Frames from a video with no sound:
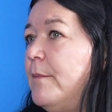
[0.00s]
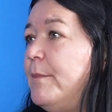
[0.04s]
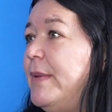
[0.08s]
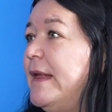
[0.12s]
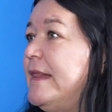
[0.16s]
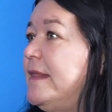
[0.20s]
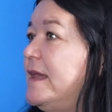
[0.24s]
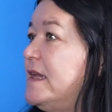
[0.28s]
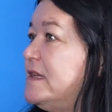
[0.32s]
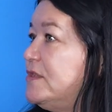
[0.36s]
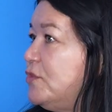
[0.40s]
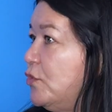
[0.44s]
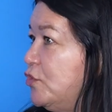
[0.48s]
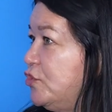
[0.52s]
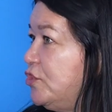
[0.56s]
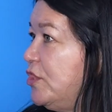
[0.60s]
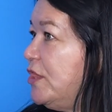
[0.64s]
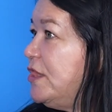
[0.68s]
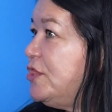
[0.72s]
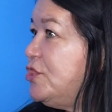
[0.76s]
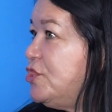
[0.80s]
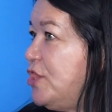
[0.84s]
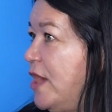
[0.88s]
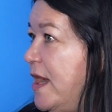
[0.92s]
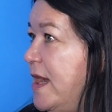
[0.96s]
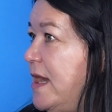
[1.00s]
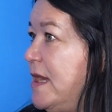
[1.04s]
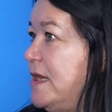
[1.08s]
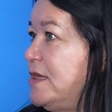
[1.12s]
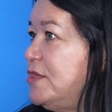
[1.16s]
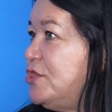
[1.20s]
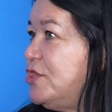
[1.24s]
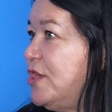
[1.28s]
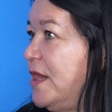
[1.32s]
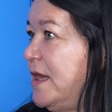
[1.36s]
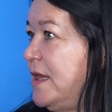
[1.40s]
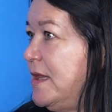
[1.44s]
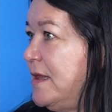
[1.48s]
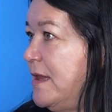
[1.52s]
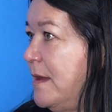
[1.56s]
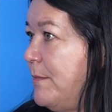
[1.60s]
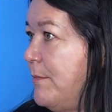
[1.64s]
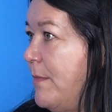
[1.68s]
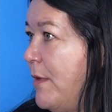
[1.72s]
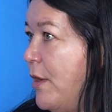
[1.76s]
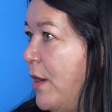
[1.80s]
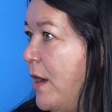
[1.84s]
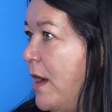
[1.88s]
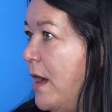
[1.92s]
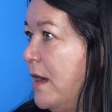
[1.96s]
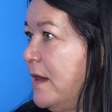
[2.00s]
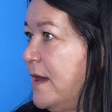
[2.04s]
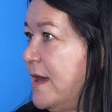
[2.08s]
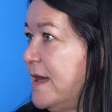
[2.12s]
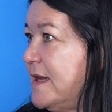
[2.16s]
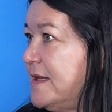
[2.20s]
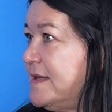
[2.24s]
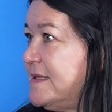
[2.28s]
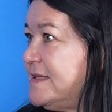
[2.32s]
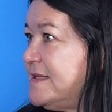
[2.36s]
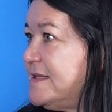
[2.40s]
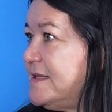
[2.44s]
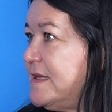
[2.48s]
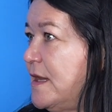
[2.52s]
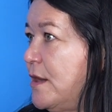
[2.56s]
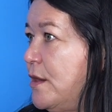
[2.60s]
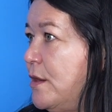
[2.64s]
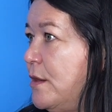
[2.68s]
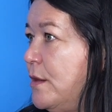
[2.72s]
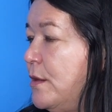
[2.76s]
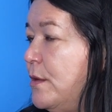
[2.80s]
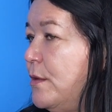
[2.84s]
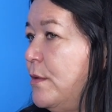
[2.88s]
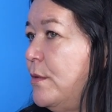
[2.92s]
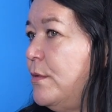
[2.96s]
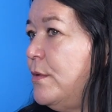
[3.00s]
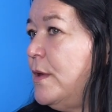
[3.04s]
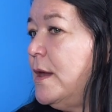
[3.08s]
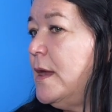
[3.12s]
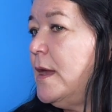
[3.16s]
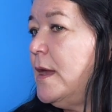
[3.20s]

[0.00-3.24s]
But there's also a change in the market. So,